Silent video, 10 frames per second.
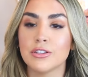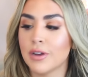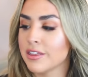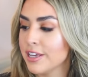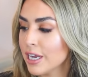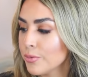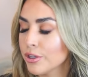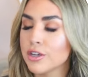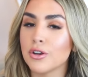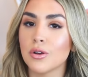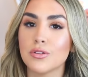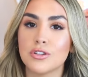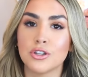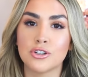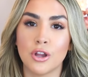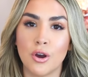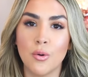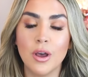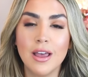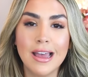And so I think it really goes to
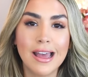show